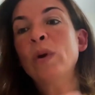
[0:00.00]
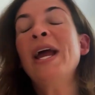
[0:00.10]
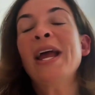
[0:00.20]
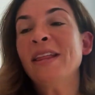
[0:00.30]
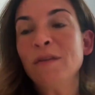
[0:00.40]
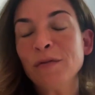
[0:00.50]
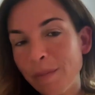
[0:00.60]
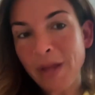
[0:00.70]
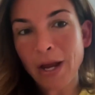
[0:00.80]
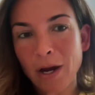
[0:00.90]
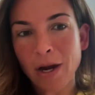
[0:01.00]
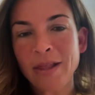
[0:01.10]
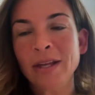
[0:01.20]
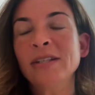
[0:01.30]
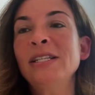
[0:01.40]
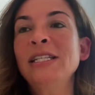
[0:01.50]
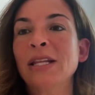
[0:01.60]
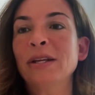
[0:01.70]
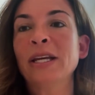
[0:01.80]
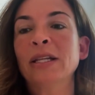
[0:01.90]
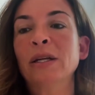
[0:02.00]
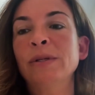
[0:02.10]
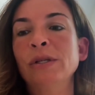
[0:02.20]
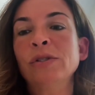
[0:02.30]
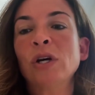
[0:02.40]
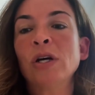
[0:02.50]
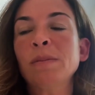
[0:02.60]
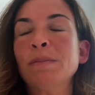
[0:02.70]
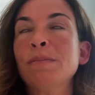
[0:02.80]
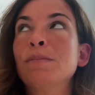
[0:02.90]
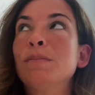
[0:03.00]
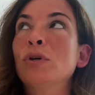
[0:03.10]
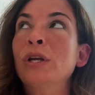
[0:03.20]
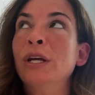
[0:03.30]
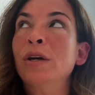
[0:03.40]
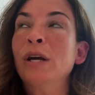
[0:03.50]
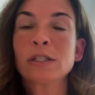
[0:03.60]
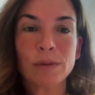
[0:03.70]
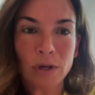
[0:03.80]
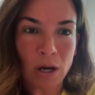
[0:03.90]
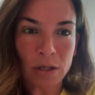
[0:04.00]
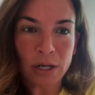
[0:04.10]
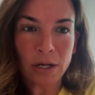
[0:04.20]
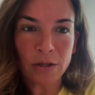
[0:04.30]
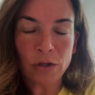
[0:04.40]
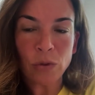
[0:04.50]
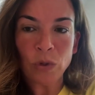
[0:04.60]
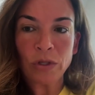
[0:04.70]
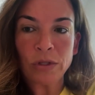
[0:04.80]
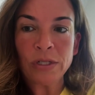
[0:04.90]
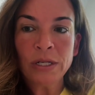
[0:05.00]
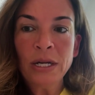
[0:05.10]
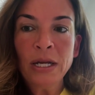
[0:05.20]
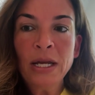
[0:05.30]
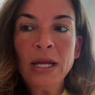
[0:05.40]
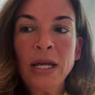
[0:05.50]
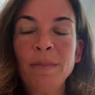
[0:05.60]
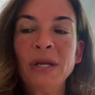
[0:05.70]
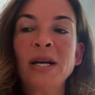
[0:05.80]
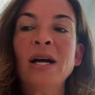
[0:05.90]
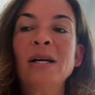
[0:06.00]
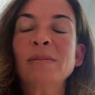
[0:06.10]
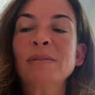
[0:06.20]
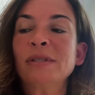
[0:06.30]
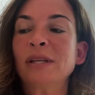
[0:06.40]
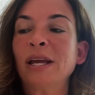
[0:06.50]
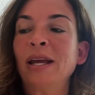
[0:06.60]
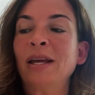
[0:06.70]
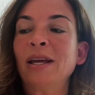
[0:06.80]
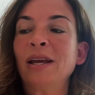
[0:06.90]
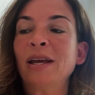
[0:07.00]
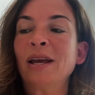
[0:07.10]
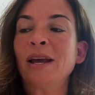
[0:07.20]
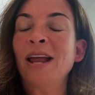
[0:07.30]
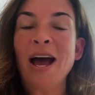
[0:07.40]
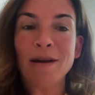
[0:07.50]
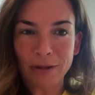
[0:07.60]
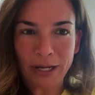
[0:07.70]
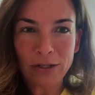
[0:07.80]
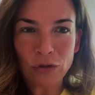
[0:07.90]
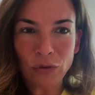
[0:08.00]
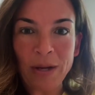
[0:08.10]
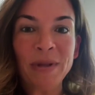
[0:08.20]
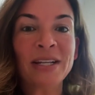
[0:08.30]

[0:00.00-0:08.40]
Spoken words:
Well, yeah. And then from there, I think this is the other thing, like when you start putting your expert content into the world, it becomes like an avalanche, right?